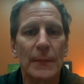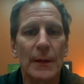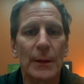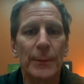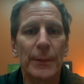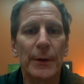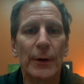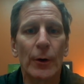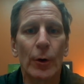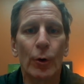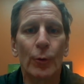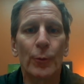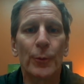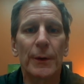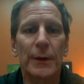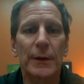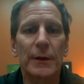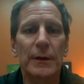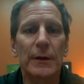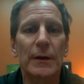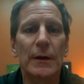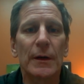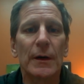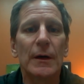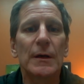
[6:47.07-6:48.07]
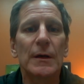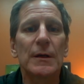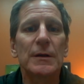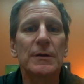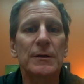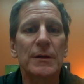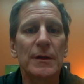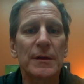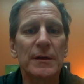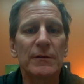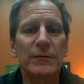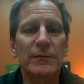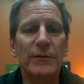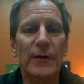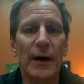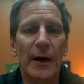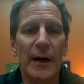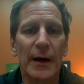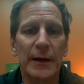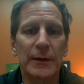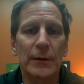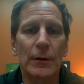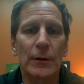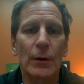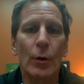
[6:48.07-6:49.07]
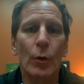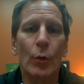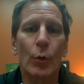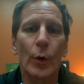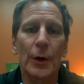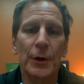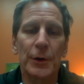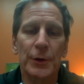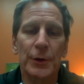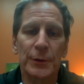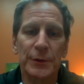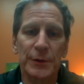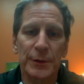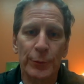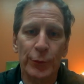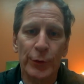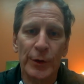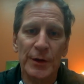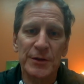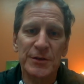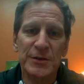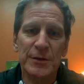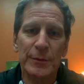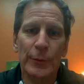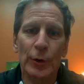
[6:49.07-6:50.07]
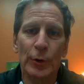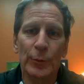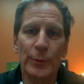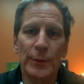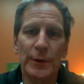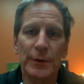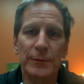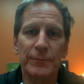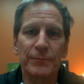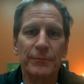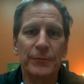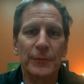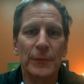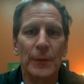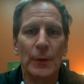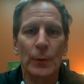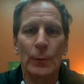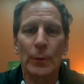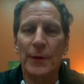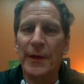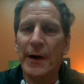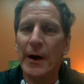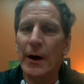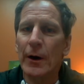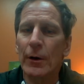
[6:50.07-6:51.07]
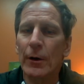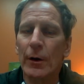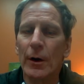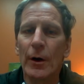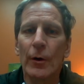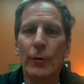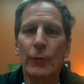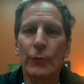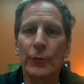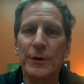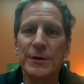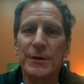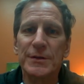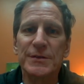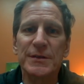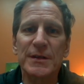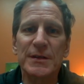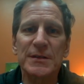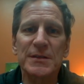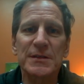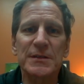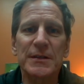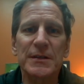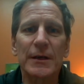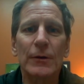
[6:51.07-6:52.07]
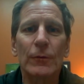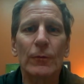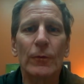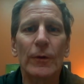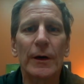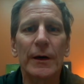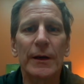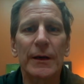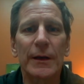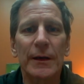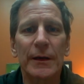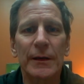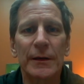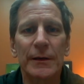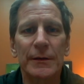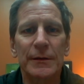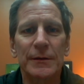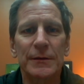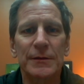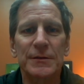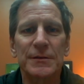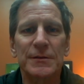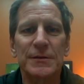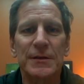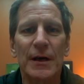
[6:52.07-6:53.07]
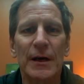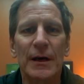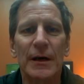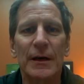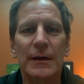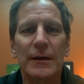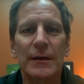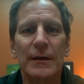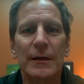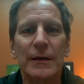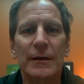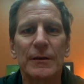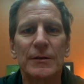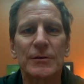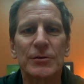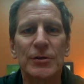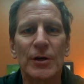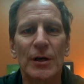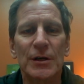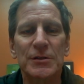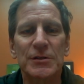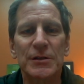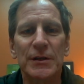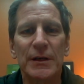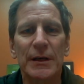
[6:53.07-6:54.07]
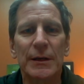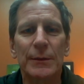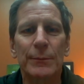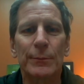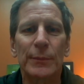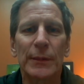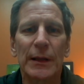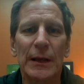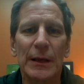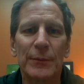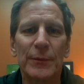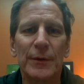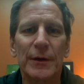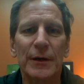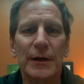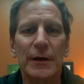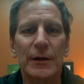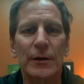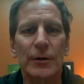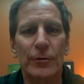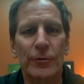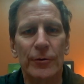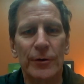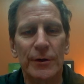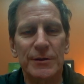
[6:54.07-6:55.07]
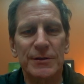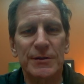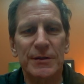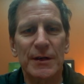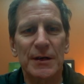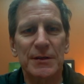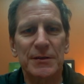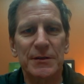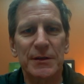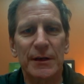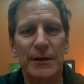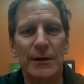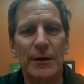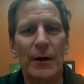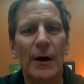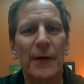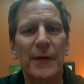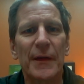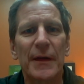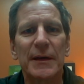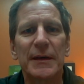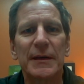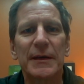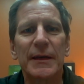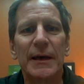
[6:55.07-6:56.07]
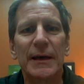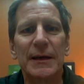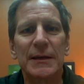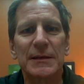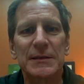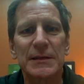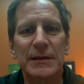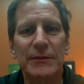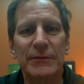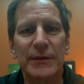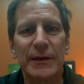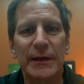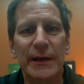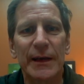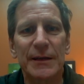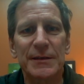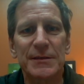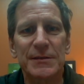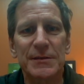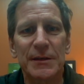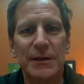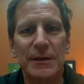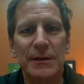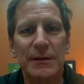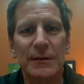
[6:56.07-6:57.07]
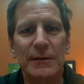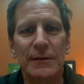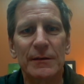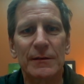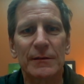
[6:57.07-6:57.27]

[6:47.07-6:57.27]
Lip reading: Be open to the divine while you're in the present moment, without resisting what is and judging it, blaming it, criticizing it. All that negativity gets in.